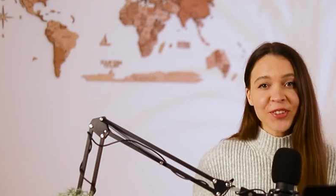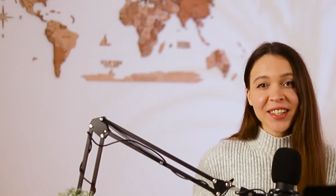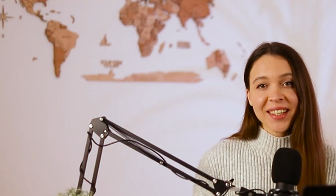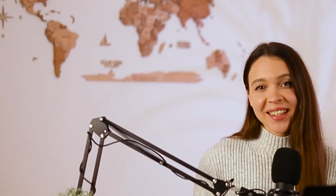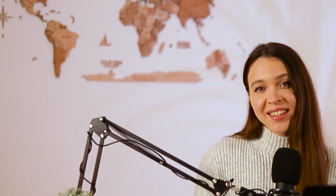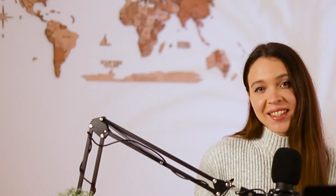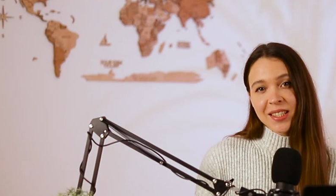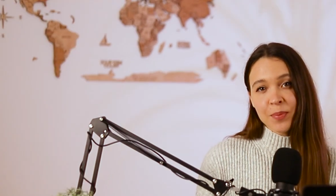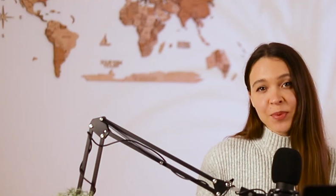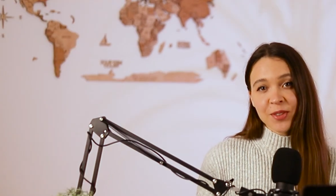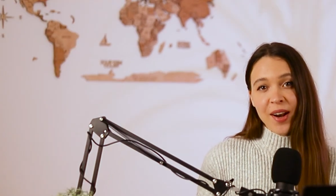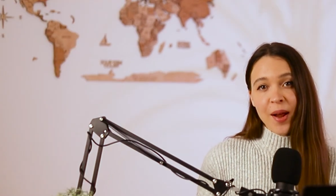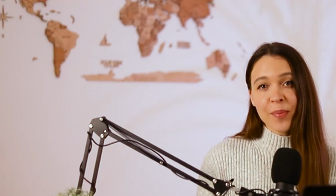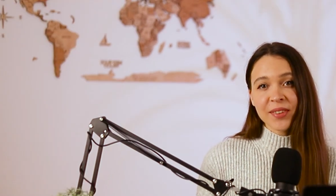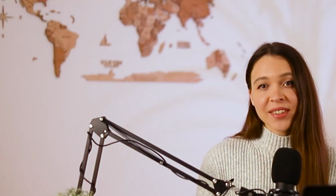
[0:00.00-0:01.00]
forget to
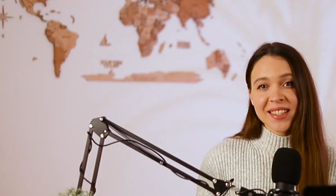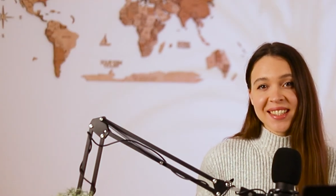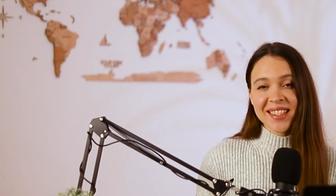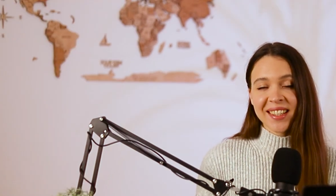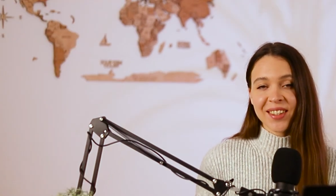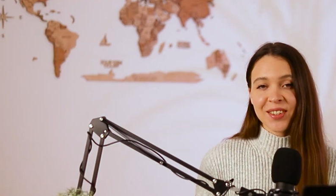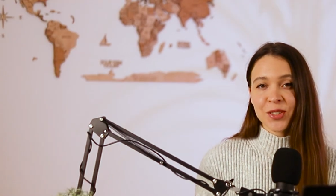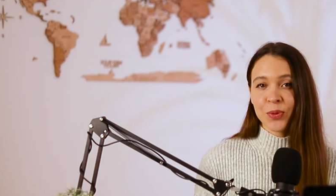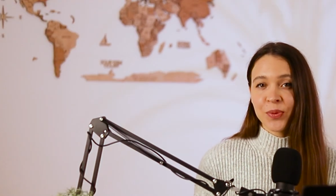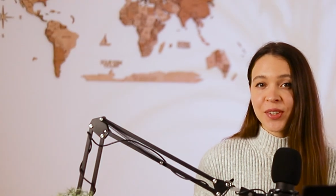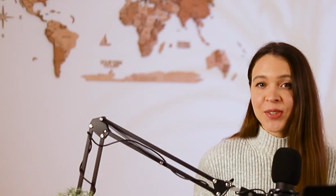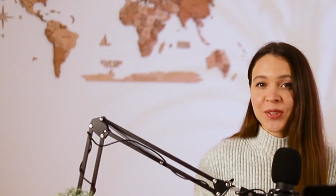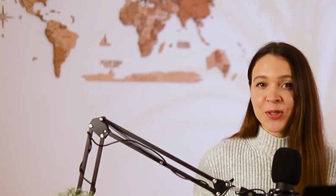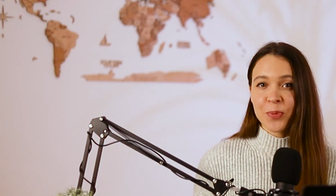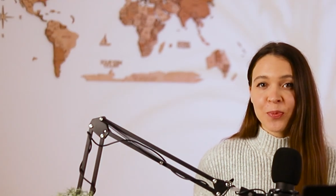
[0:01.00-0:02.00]
subscribe on this channel so we
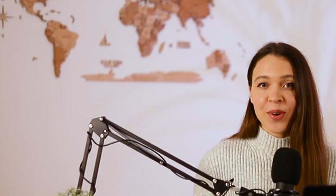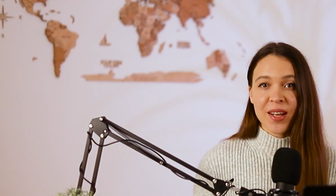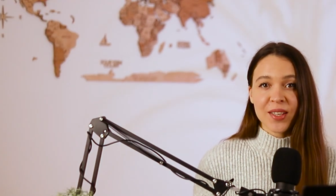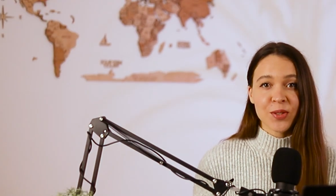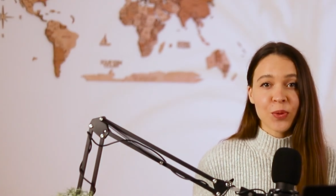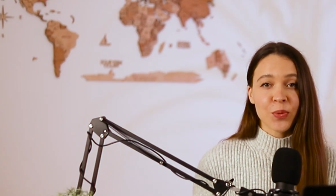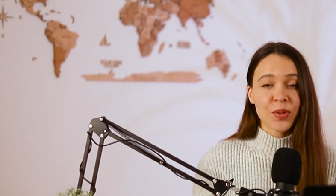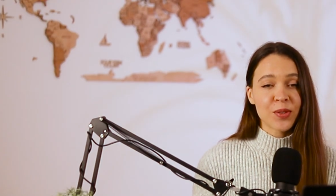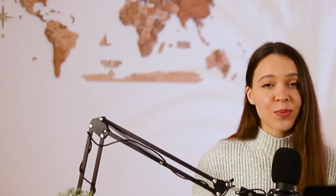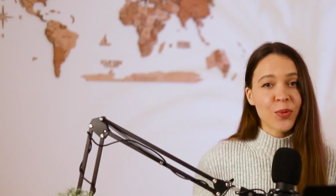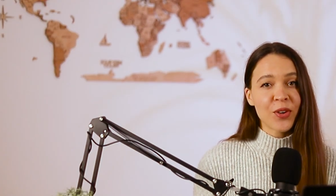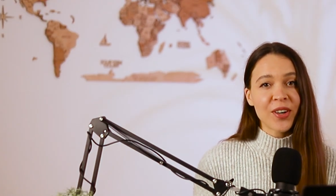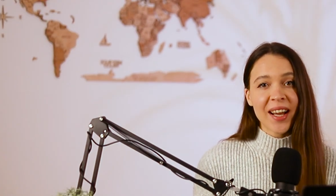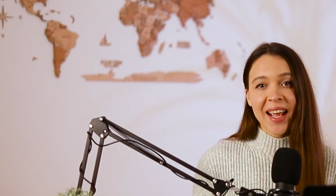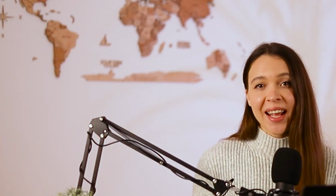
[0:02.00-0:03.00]
could surprise you with
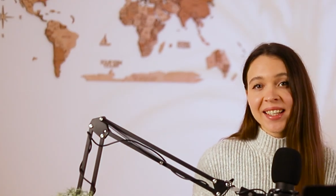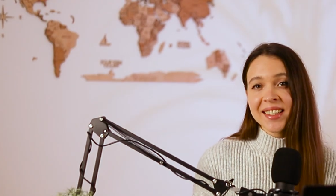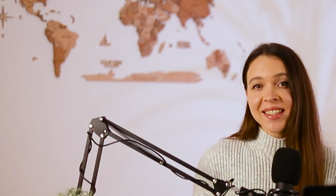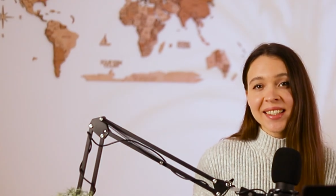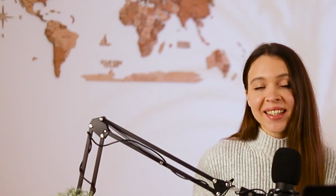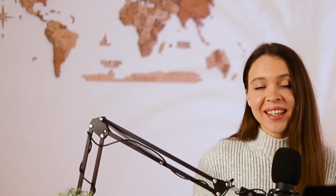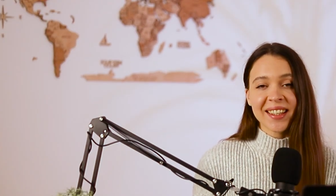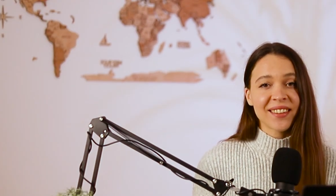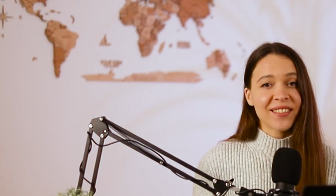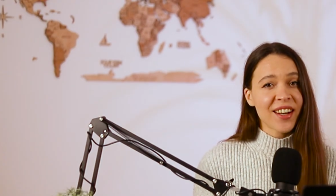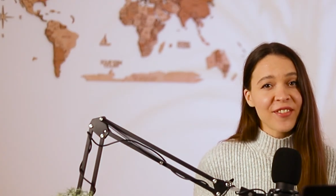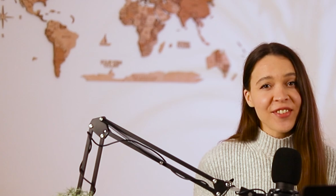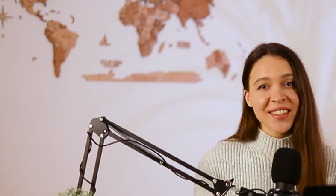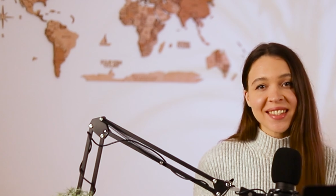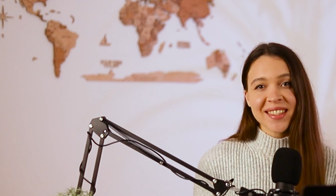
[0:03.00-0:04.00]
more editing and
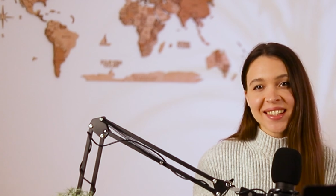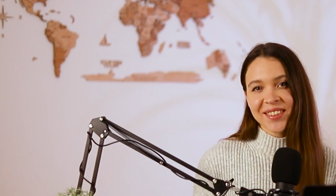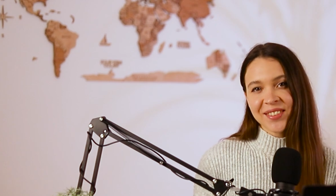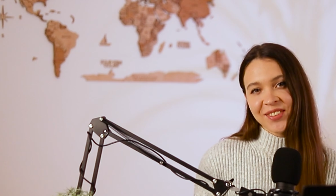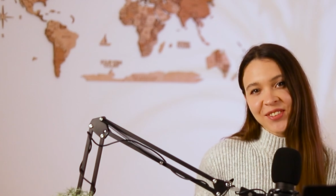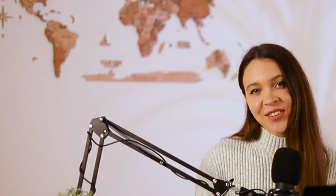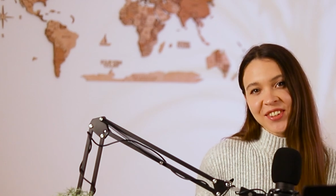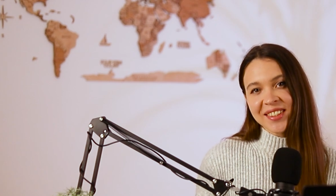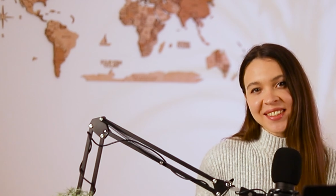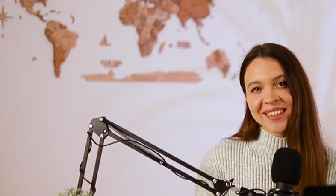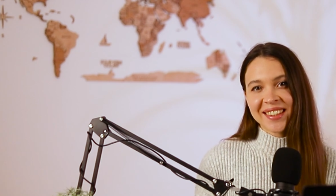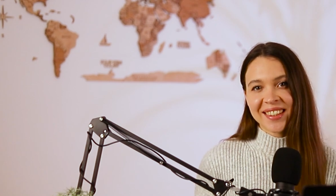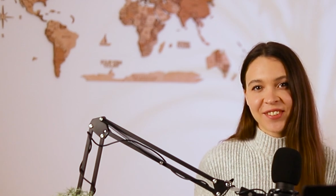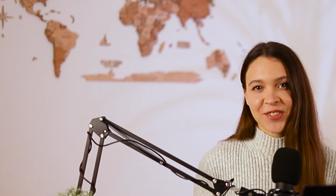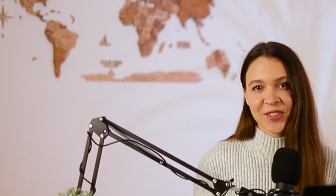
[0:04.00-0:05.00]
graphic design
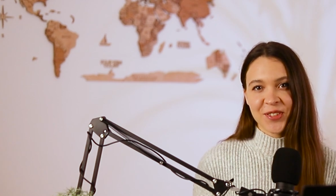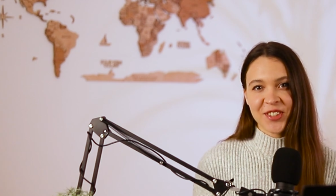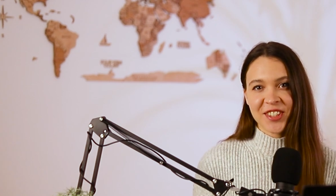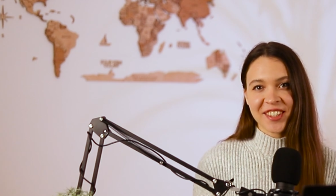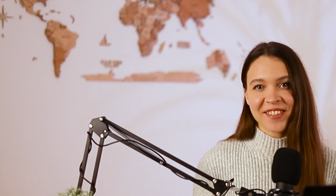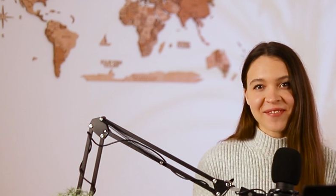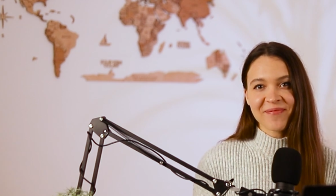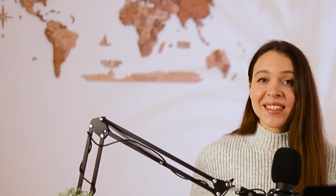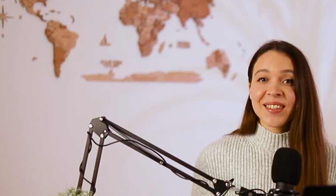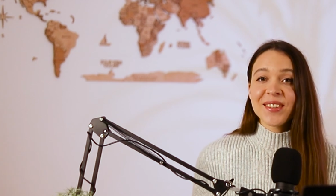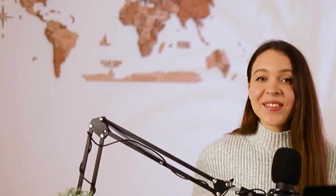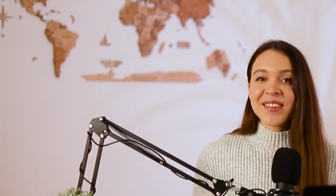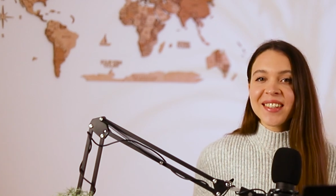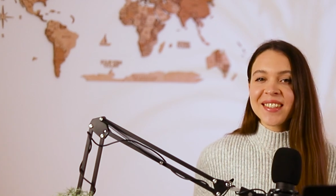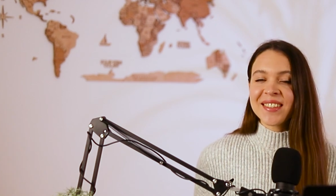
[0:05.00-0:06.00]
tutorials in the future. See
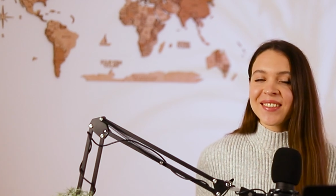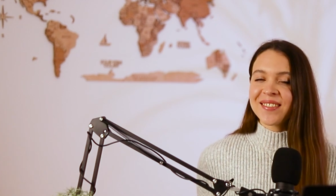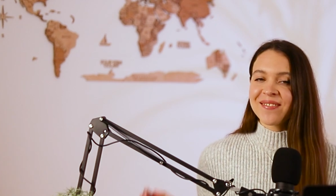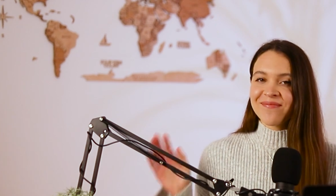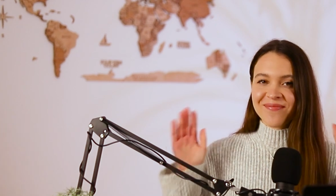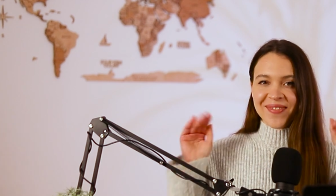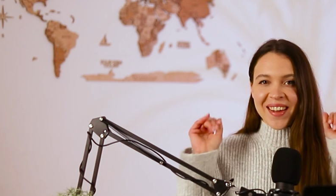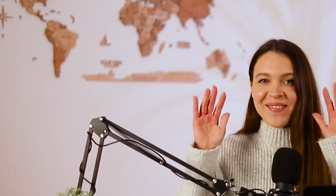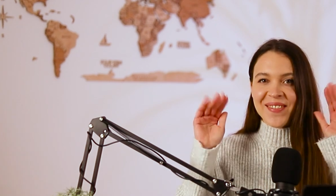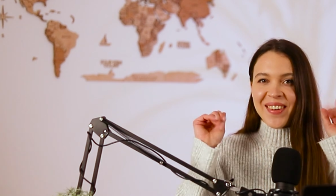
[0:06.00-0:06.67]
you very soon, bye